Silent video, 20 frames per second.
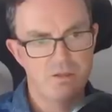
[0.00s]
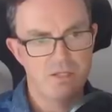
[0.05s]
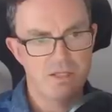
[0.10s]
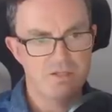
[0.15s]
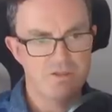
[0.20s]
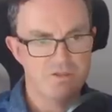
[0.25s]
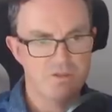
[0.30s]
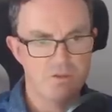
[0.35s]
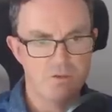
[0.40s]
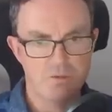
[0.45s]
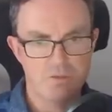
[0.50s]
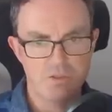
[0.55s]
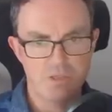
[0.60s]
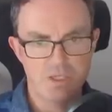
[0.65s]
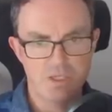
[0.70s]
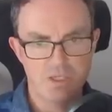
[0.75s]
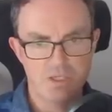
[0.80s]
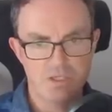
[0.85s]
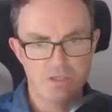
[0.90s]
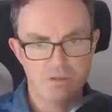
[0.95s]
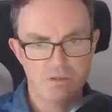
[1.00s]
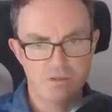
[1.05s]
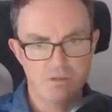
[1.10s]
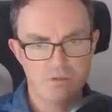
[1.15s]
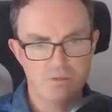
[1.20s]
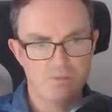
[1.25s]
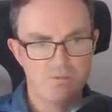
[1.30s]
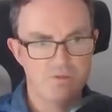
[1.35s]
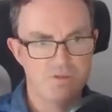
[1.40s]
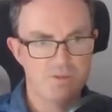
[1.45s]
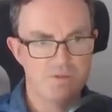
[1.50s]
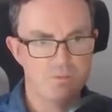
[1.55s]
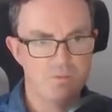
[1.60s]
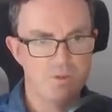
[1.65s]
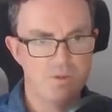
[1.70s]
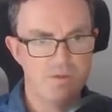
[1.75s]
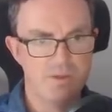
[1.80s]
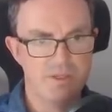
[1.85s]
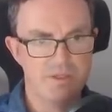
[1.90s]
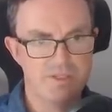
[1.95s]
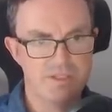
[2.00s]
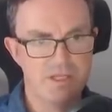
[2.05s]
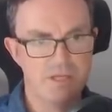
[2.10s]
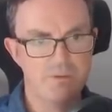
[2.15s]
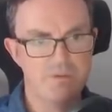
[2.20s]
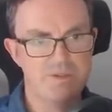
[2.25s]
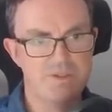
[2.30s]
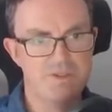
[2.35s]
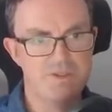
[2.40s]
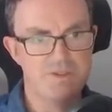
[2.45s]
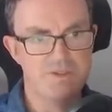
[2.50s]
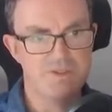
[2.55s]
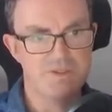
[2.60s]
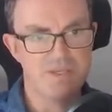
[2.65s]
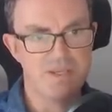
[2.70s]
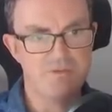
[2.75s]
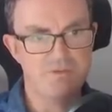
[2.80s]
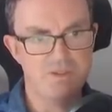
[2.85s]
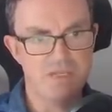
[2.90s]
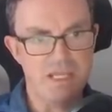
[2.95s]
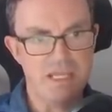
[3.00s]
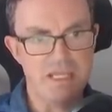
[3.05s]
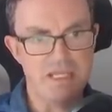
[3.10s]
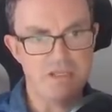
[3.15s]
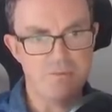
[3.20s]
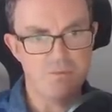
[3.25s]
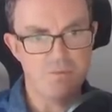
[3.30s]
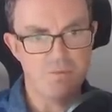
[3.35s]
That's not 9. Just work that out. This is a 7-8